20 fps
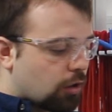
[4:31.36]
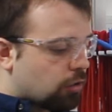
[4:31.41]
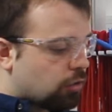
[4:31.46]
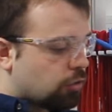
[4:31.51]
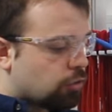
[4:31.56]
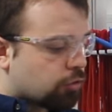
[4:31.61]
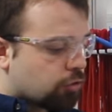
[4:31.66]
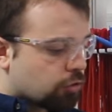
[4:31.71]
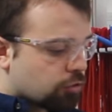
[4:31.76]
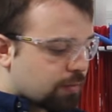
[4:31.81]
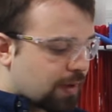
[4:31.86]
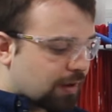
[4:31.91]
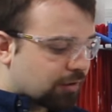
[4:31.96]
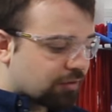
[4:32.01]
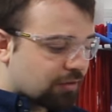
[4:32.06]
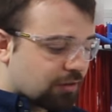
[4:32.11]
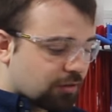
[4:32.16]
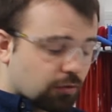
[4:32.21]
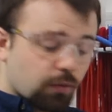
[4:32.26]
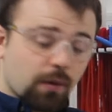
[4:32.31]
You could
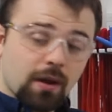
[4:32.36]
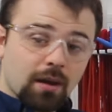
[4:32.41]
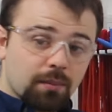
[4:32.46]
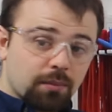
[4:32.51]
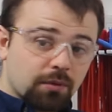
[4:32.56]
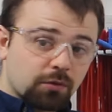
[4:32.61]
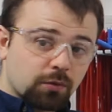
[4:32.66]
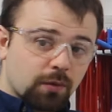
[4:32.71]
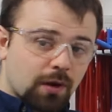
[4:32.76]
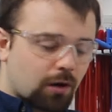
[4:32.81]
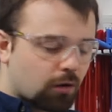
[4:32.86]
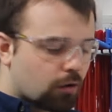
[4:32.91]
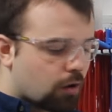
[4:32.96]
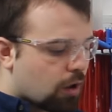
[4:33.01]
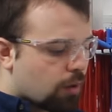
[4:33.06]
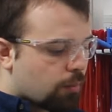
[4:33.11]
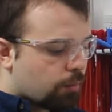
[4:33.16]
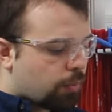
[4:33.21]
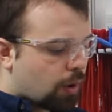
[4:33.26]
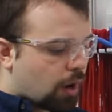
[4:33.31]
mount it this way up as well,
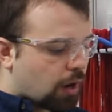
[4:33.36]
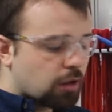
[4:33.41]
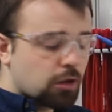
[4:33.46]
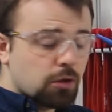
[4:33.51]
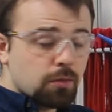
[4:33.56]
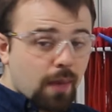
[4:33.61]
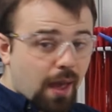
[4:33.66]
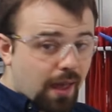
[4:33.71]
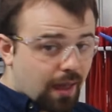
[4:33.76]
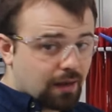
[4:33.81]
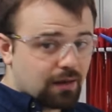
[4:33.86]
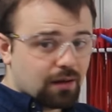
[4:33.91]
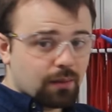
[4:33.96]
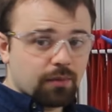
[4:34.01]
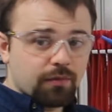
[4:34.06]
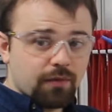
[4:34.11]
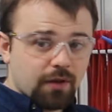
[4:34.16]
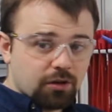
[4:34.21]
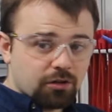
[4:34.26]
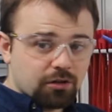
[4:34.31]
but you may end
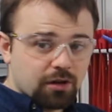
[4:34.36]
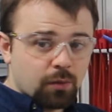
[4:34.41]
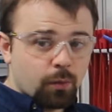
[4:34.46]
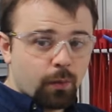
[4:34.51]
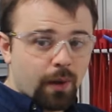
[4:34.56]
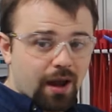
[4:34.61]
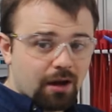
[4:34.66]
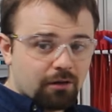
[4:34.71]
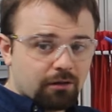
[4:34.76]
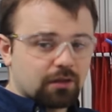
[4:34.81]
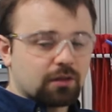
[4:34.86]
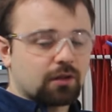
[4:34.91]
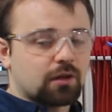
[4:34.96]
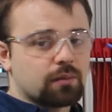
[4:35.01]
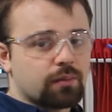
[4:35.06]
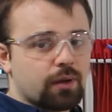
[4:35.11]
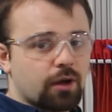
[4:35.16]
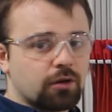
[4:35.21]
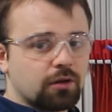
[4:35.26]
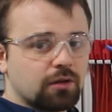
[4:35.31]
up eventually wearing the
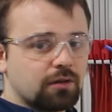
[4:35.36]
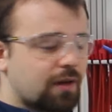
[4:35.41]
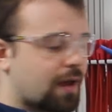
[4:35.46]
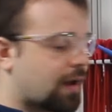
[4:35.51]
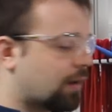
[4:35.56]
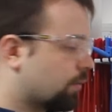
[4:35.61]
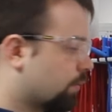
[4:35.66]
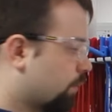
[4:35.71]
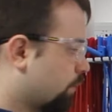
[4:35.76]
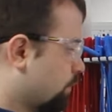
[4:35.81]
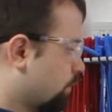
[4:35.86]
component down.